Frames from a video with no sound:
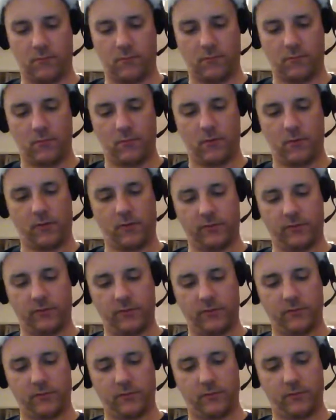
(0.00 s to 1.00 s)
here it
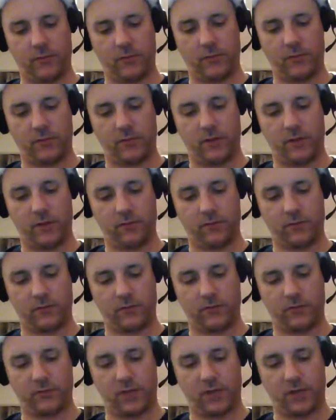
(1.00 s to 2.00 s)
is. Writer
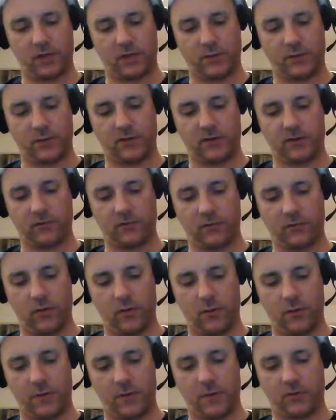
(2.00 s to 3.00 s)
Christos Gage, main story
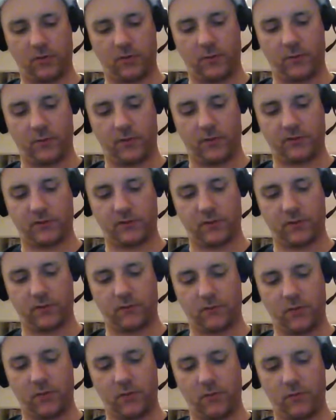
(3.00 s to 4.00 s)
art by Tomas
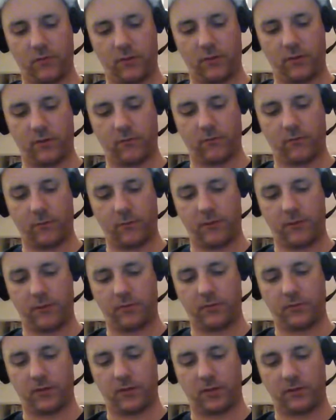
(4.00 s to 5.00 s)
Giarello with
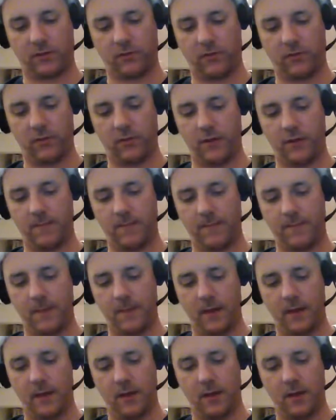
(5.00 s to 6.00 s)
Roberto de la Torre.
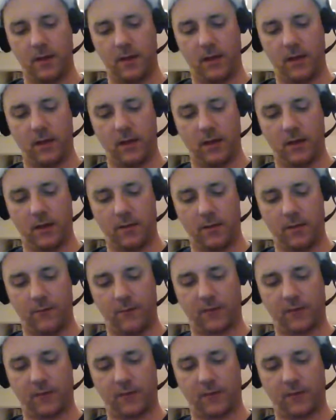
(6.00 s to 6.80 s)
Backup